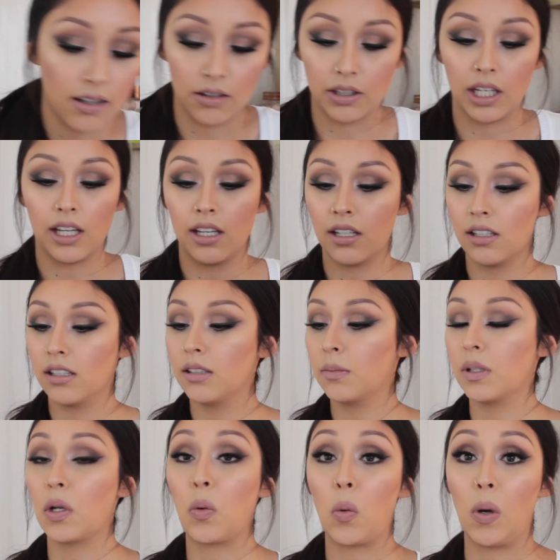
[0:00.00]
Okay,
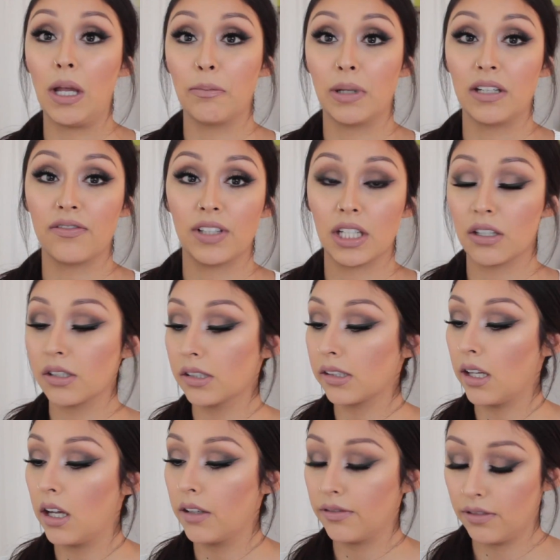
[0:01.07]
wet my fingers
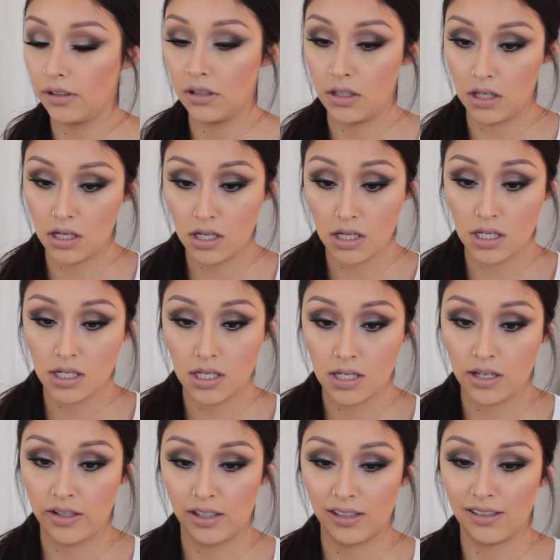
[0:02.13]
off.
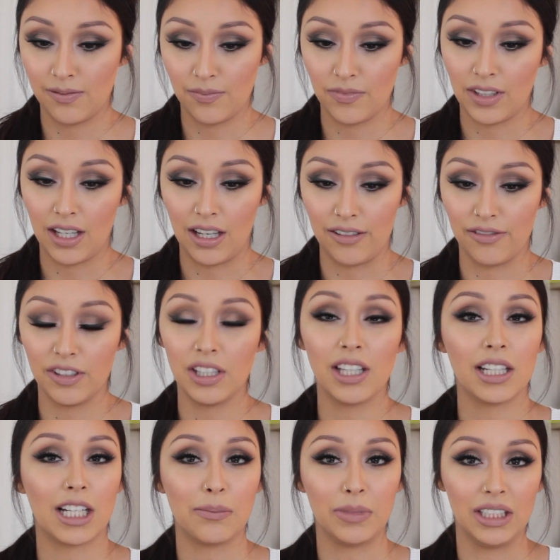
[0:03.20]
I feel
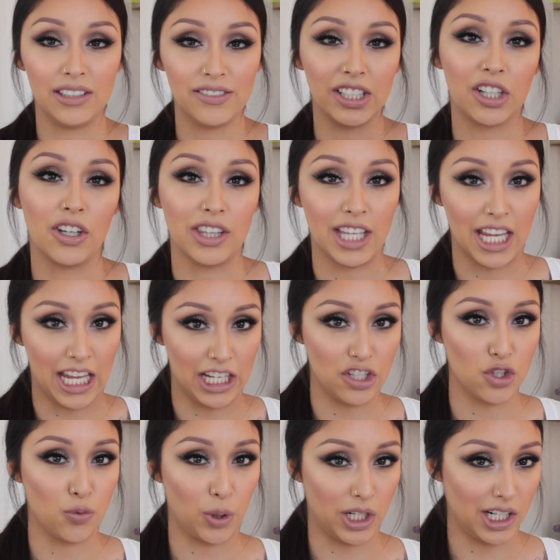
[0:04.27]
like I'm living on the
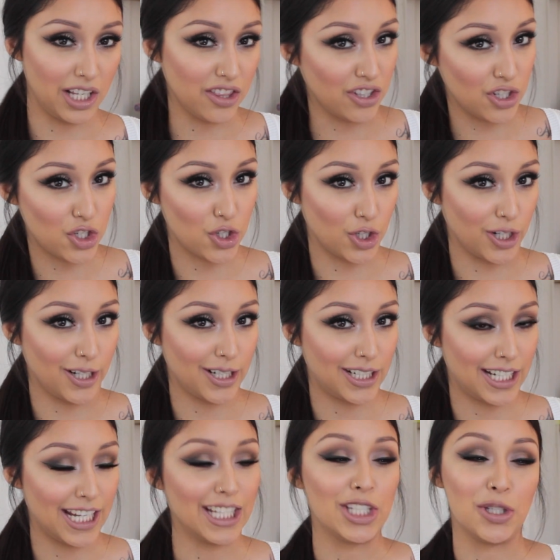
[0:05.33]
edge wearing this shirt
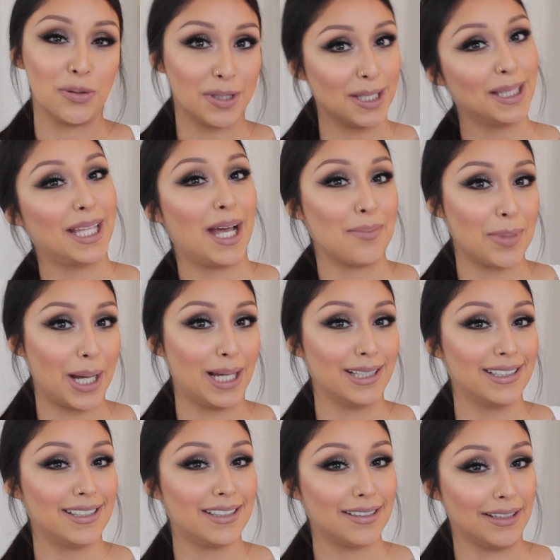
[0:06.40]
and using that
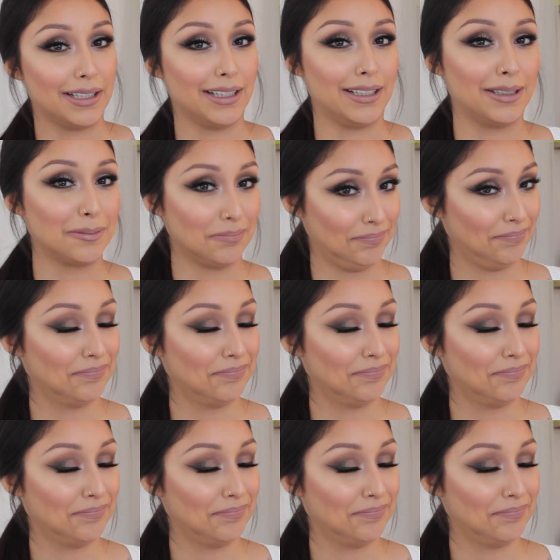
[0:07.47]
palette, like